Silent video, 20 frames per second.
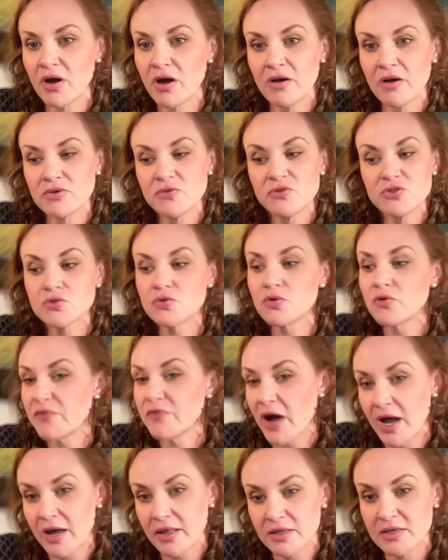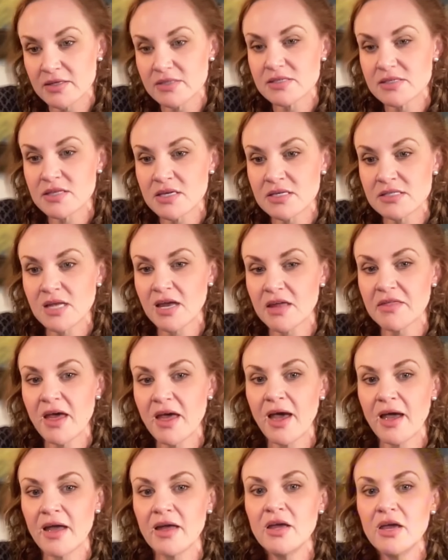school violence, things like
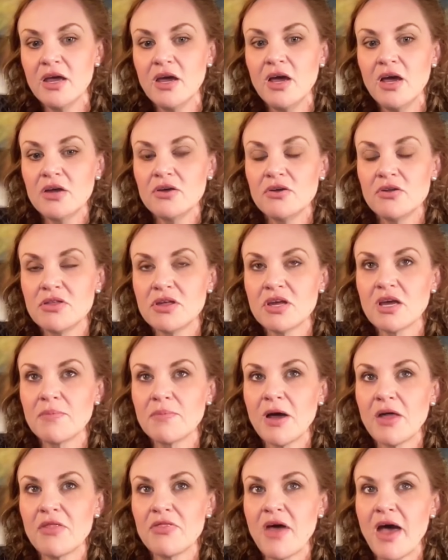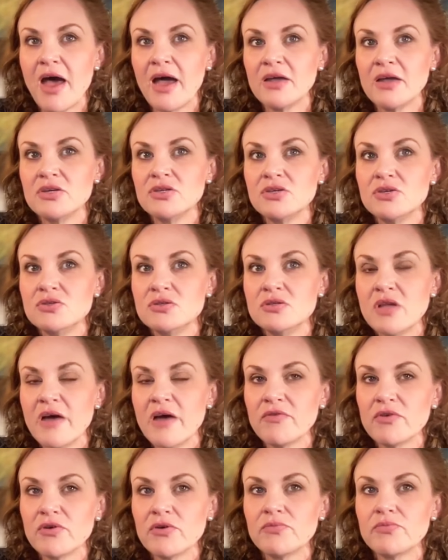that. You think about that. You
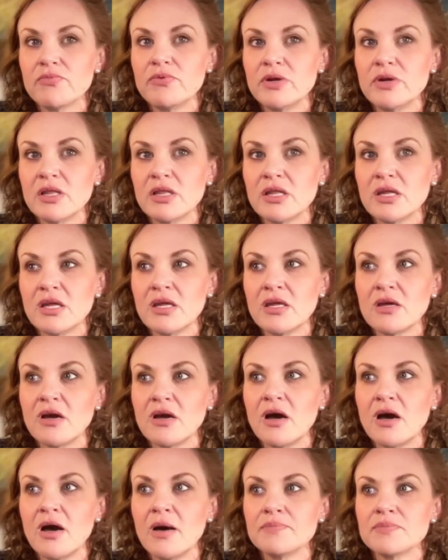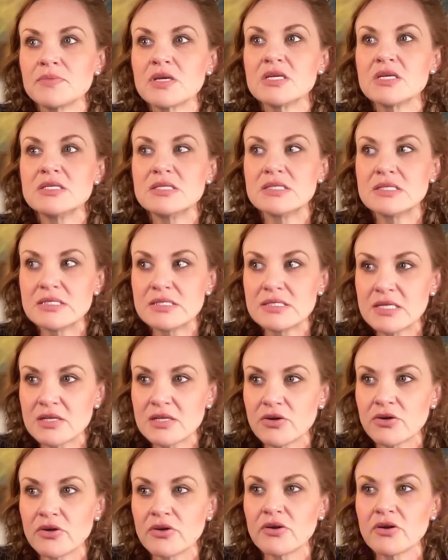never really
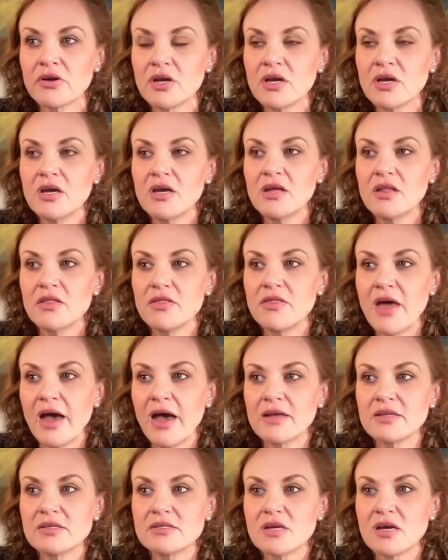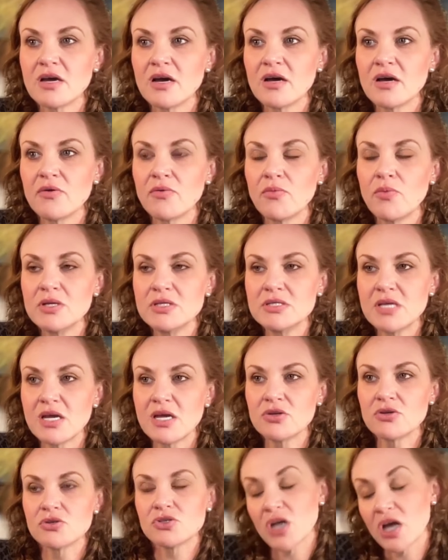consider that one day
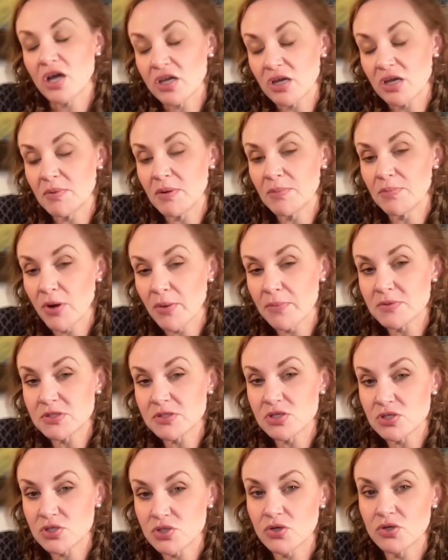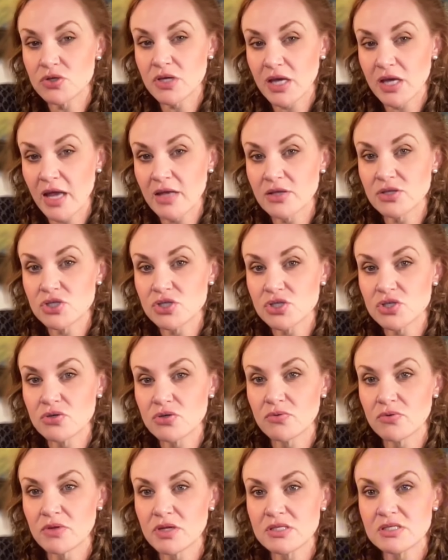your child could be purposely turned against
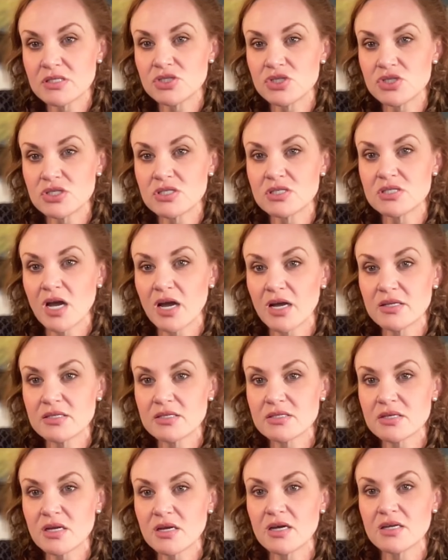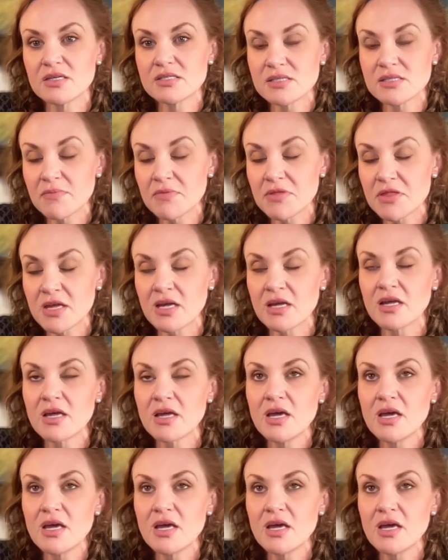you. It's just not something